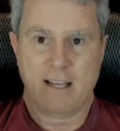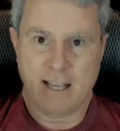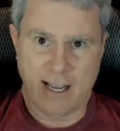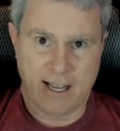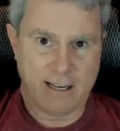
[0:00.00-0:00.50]

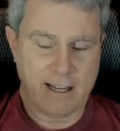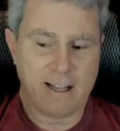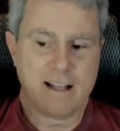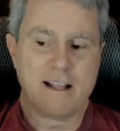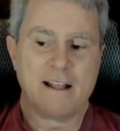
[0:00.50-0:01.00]
And
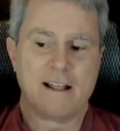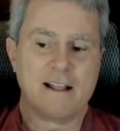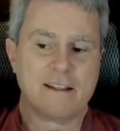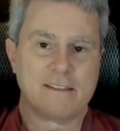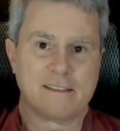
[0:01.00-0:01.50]

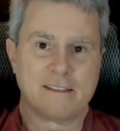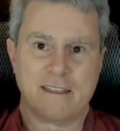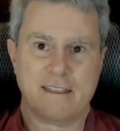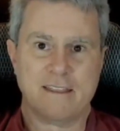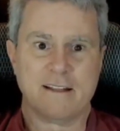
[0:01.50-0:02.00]

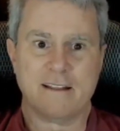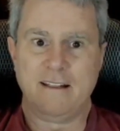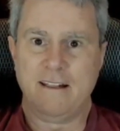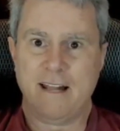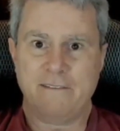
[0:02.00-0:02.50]
the
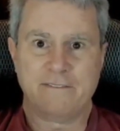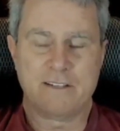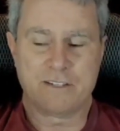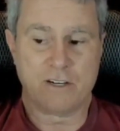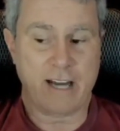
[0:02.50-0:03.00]
left
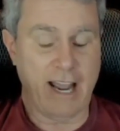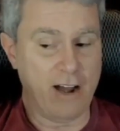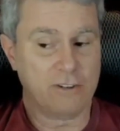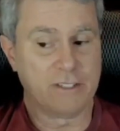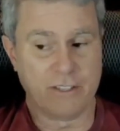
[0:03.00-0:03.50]
is going to
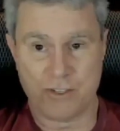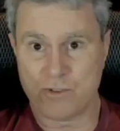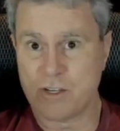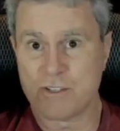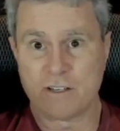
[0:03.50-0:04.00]
howl, and the
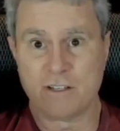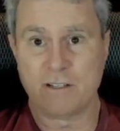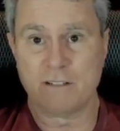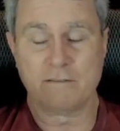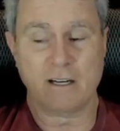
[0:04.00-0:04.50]
streets they're going
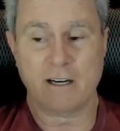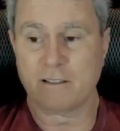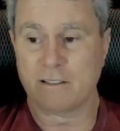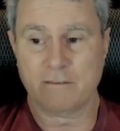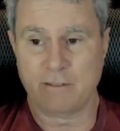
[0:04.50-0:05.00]

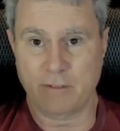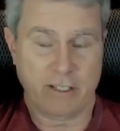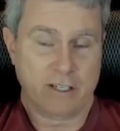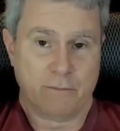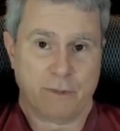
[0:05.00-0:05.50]

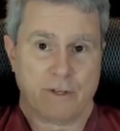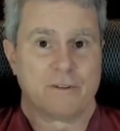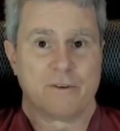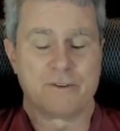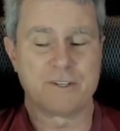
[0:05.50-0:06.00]
to burn
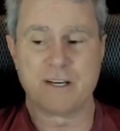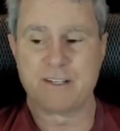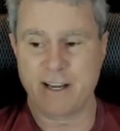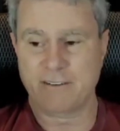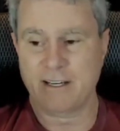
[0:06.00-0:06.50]
their own cities
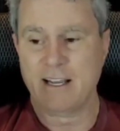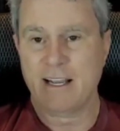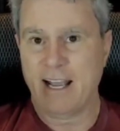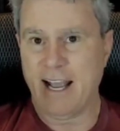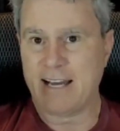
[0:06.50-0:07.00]
down.
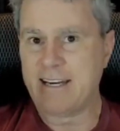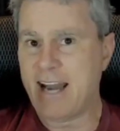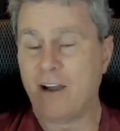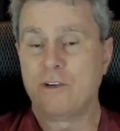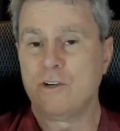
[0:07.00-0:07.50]
And
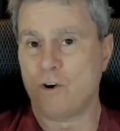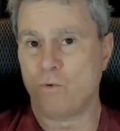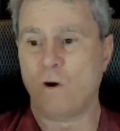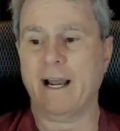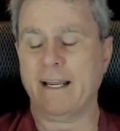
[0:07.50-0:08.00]
now you know
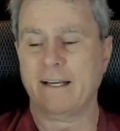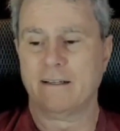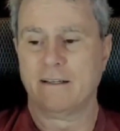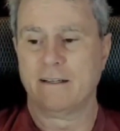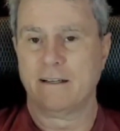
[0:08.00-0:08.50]
why
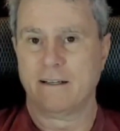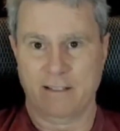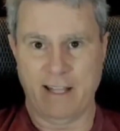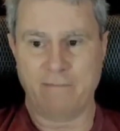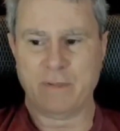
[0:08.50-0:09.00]

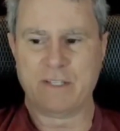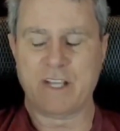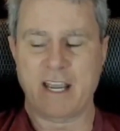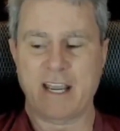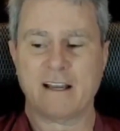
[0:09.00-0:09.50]
they've been
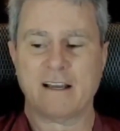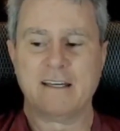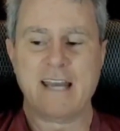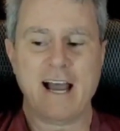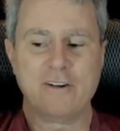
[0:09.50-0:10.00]
saying,
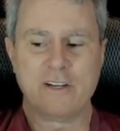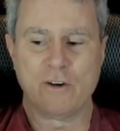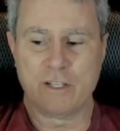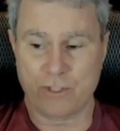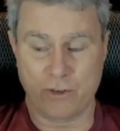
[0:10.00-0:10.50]
now you know,
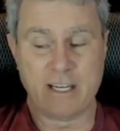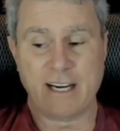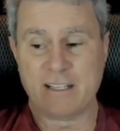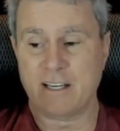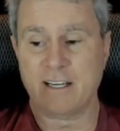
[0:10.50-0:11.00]
it's
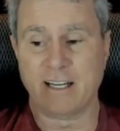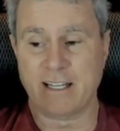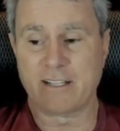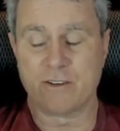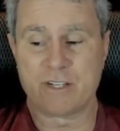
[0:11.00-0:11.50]
30-19. I
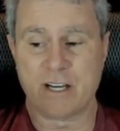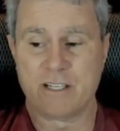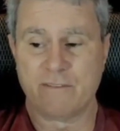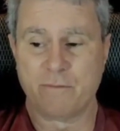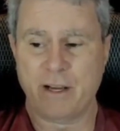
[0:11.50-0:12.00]
like those odds
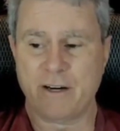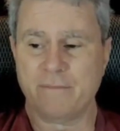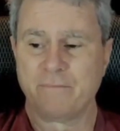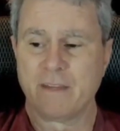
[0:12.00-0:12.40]
even better.